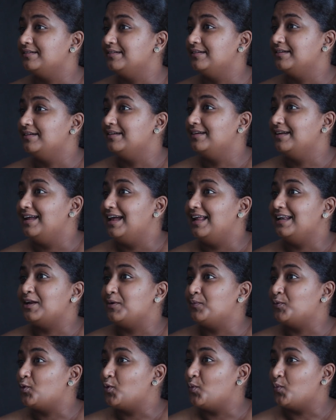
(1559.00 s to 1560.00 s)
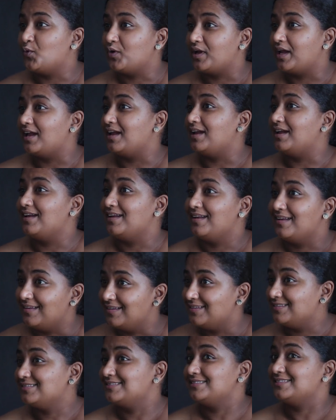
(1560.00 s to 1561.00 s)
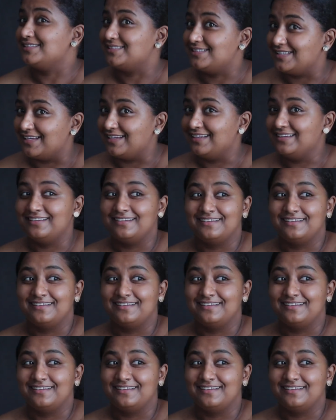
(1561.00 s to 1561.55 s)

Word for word: You will. Namkumbuke sitting.